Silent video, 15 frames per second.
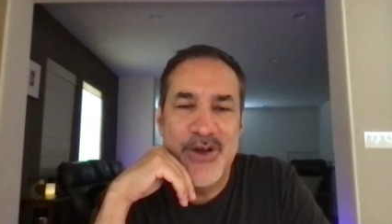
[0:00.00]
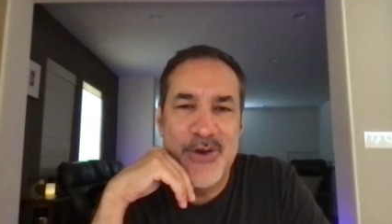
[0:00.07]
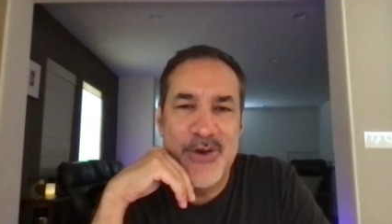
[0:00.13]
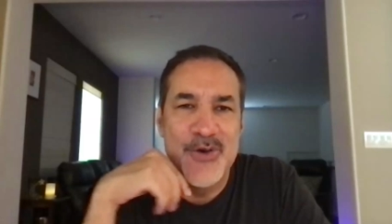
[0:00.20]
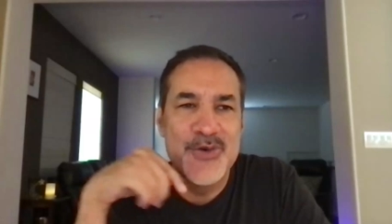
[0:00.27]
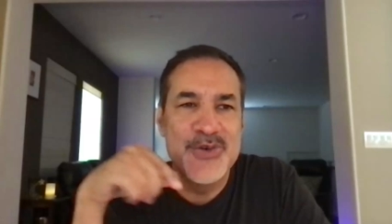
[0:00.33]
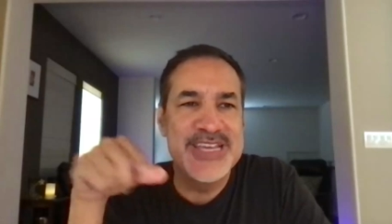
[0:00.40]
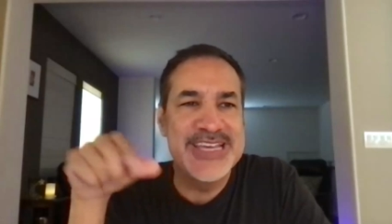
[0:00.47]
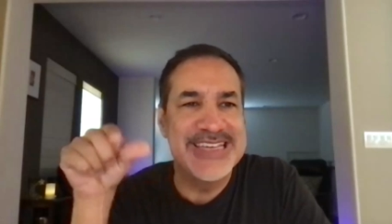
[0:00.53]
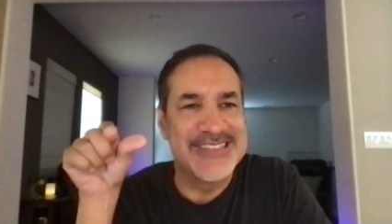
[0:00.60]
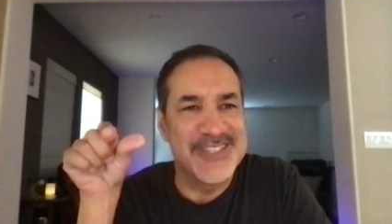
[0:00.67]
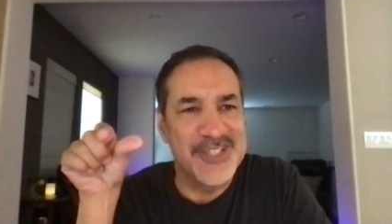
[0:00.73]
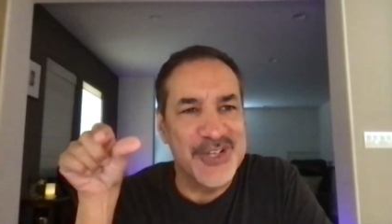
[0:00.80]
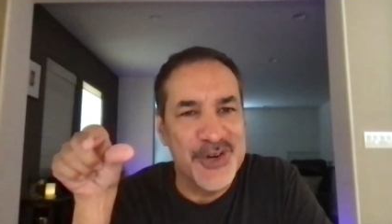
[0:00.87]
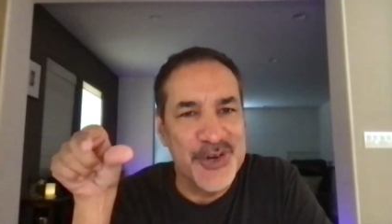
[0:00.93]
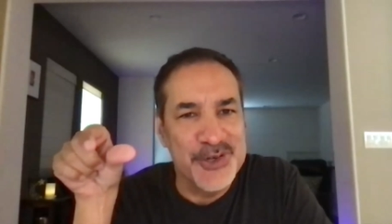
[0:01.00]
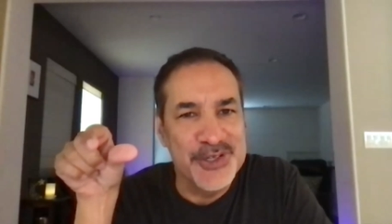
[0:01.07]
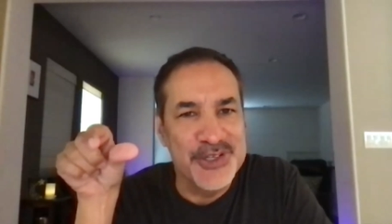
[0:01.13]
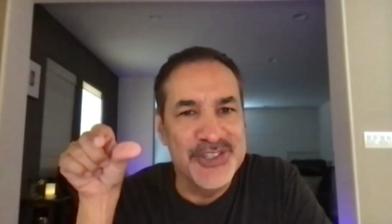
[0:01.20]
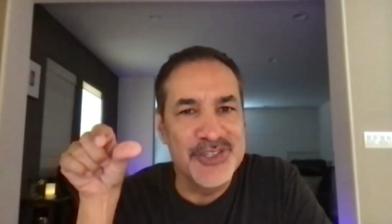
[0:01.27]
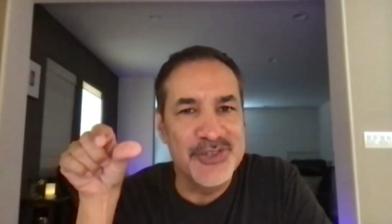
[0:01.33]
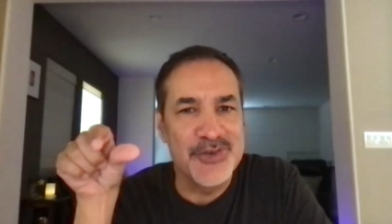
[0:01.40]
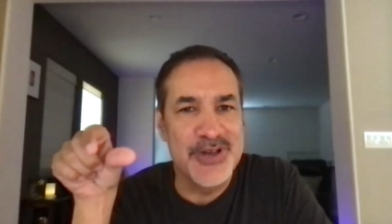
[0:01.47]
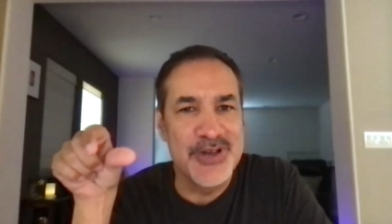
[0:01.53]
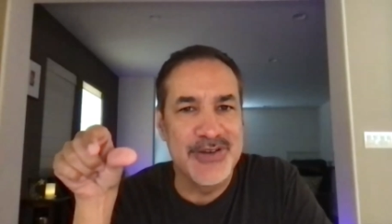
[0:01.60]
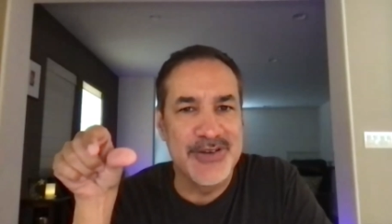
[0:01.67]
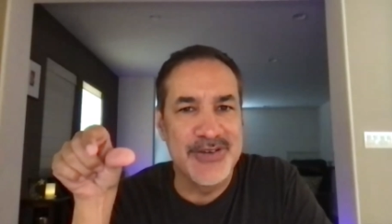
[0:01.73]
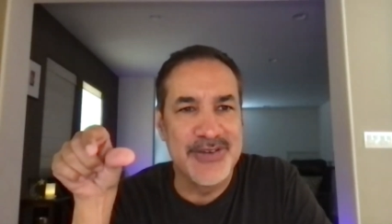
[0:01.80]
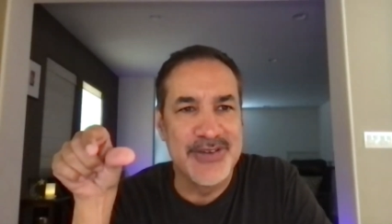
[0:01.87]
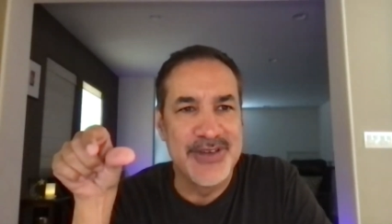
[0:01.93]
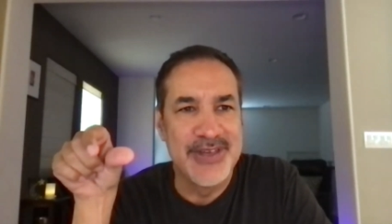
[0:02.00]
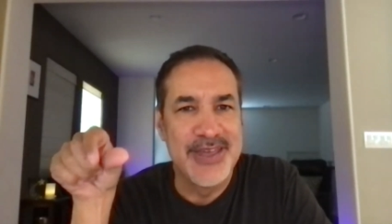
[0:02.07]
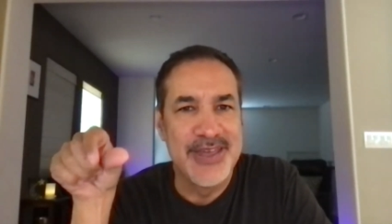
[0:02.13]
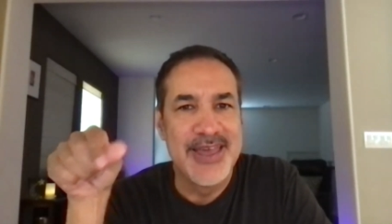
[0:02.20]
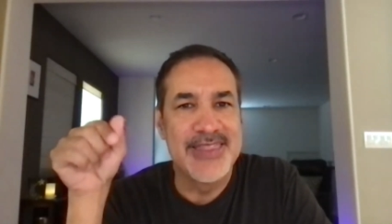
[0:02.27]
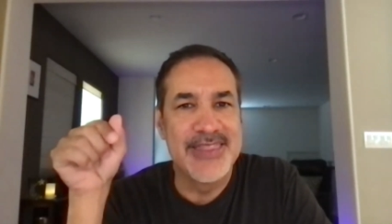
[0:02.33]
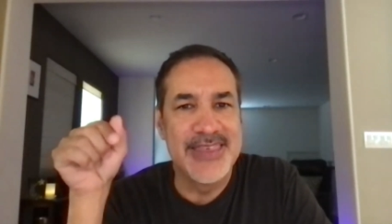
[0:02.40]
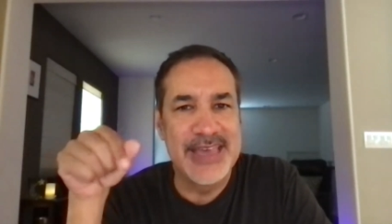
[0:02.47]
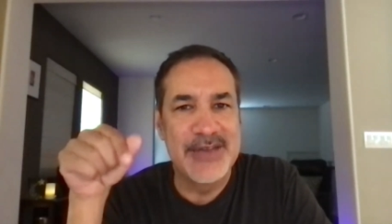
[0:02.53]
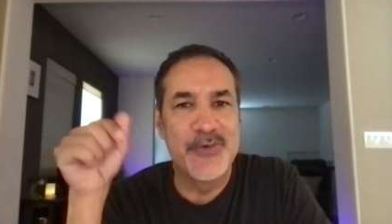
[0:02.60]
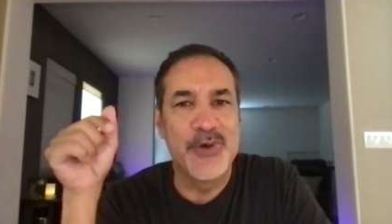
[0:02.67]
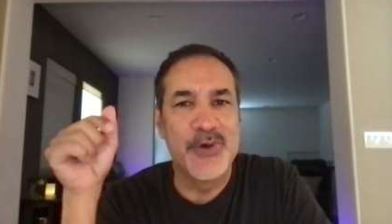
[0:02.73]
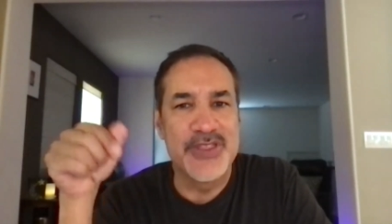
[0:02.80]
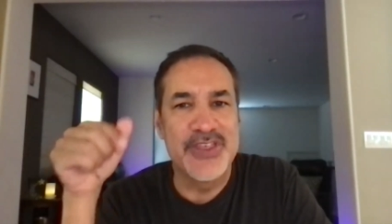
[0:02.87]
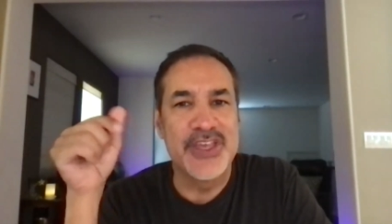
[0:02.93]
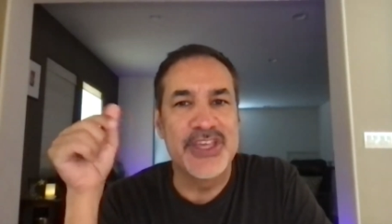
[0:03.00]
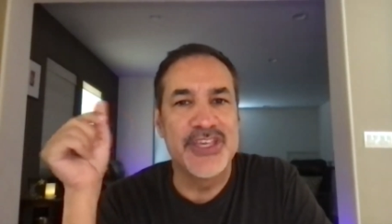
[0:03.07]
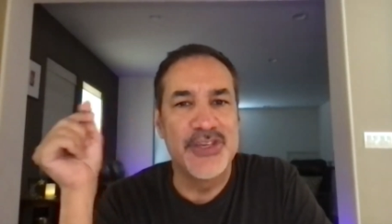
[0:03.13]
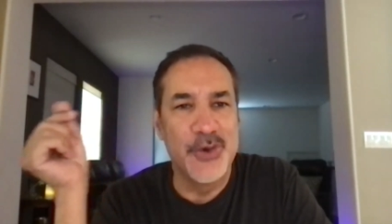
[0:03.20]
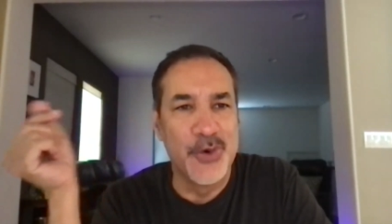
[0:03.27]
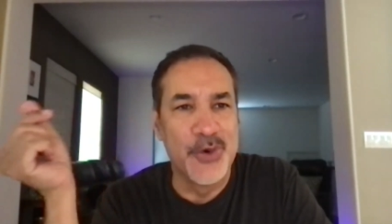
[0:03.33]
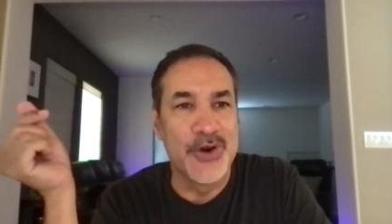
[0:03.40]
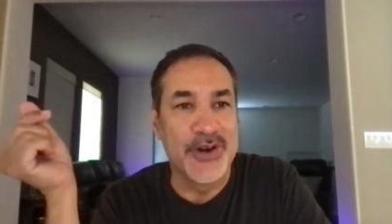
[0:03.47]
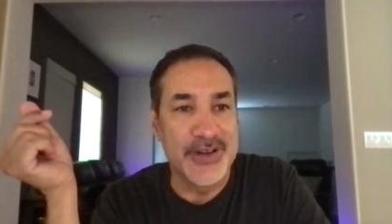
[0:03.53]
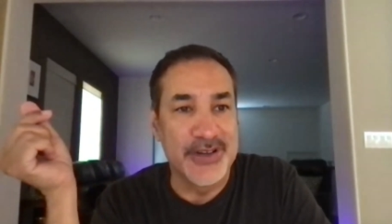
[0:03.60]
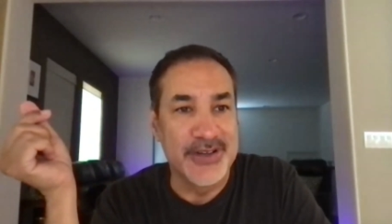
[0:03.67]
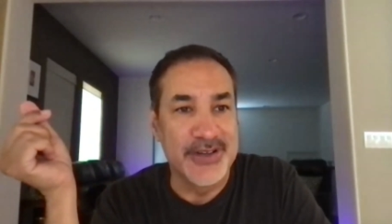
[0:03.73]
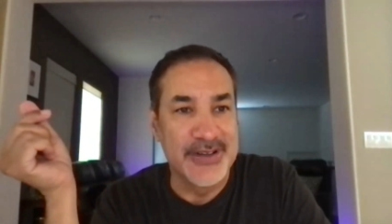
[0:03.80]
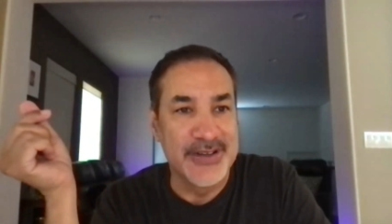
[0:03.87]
own internal struggle than with your